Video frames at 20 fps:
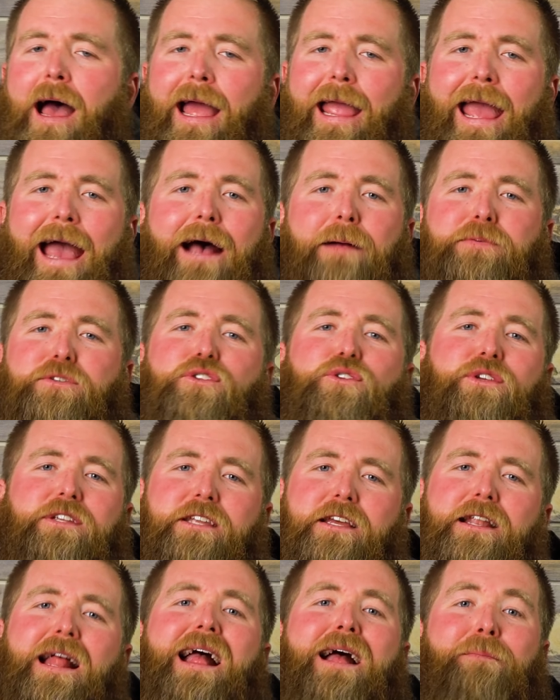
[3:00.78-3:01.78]
I absolutely
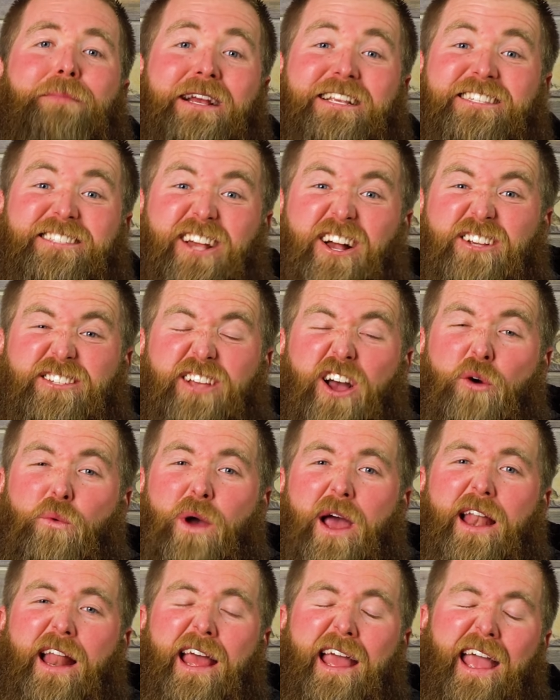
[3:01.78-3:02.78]
did. My socks got
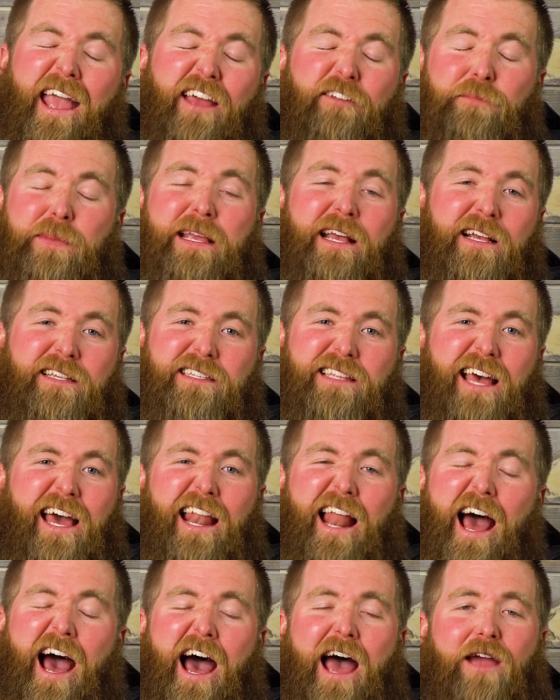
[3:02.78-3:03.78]
wet, and because of
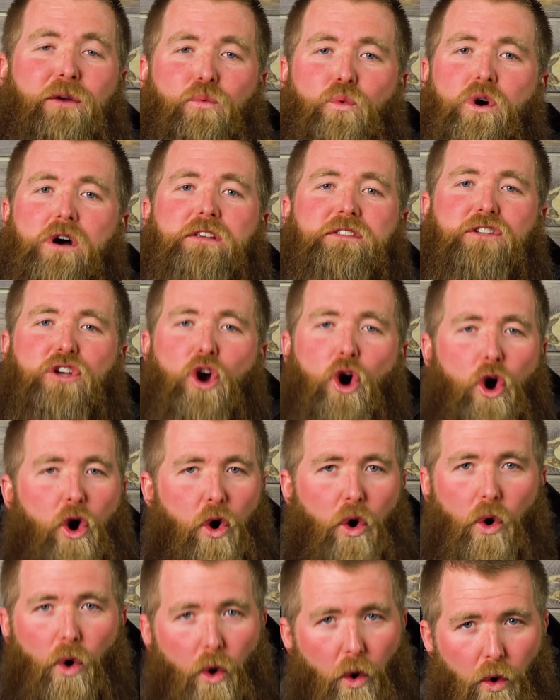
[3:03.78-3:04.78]
that, I was
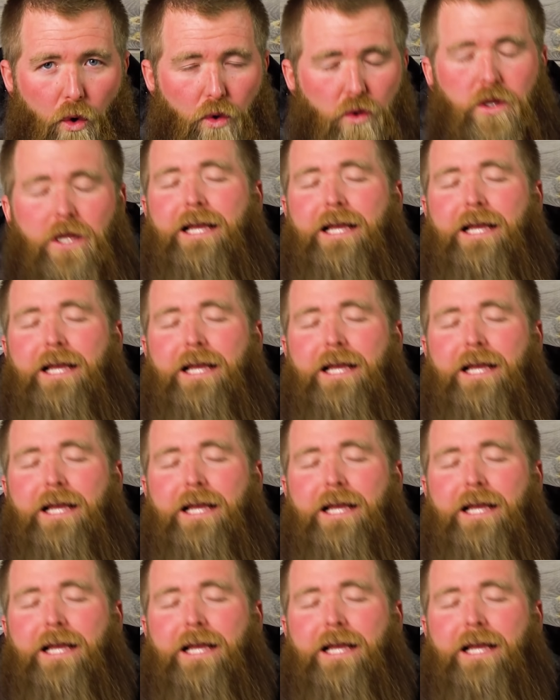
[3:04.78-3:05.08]
cold.